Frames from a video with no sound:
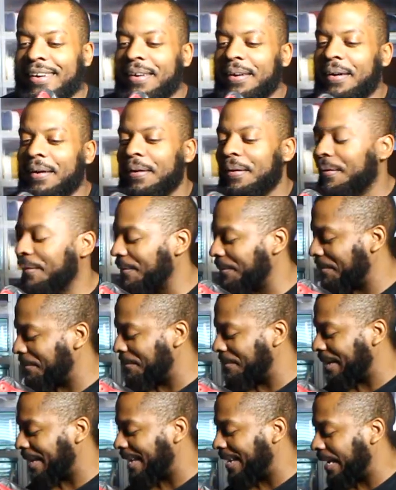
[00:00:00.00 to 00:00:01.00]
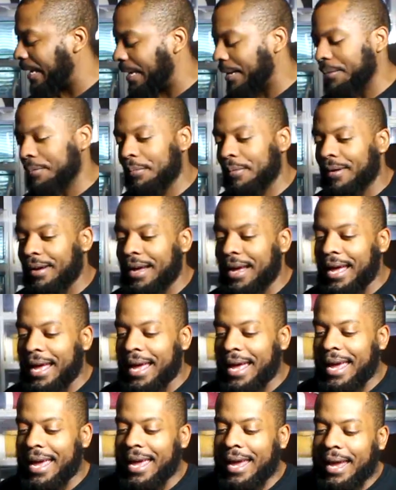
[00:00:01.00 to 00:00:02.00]
Oh, man, bro.
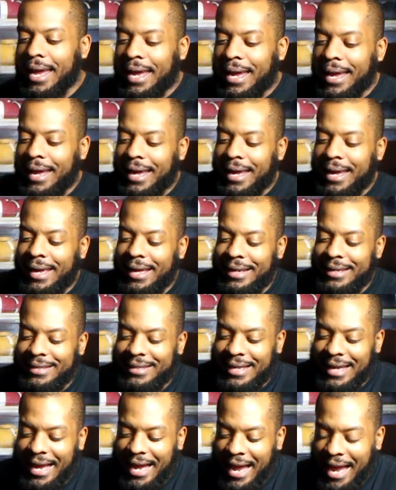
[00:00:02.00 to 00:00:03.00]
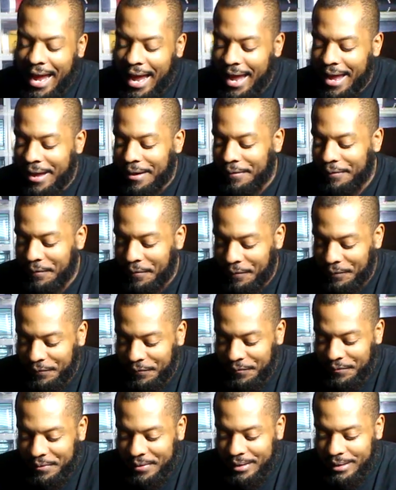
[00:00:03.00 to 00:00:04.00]
I had to have them.
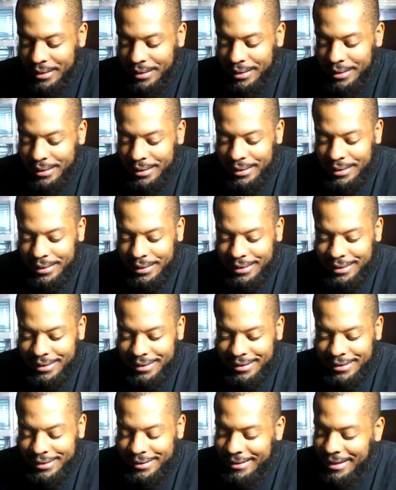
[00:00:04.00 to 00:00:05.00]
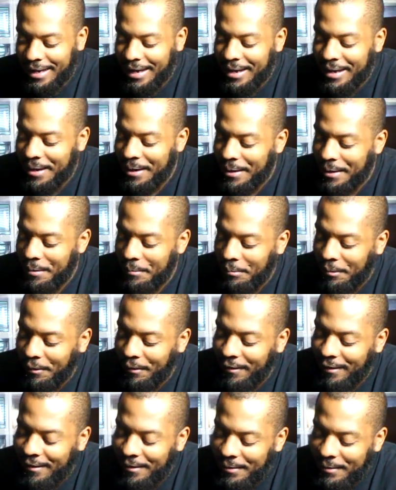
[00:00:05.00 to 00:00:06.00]
Dang,
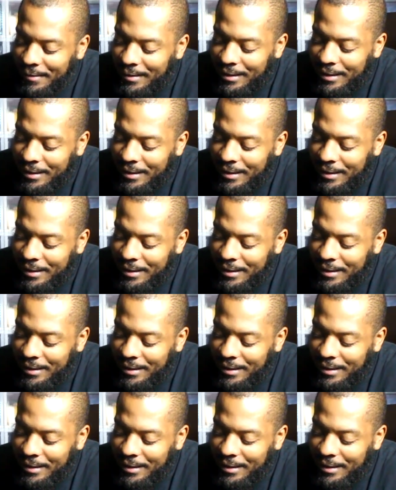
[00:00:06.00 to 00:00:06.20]
bro.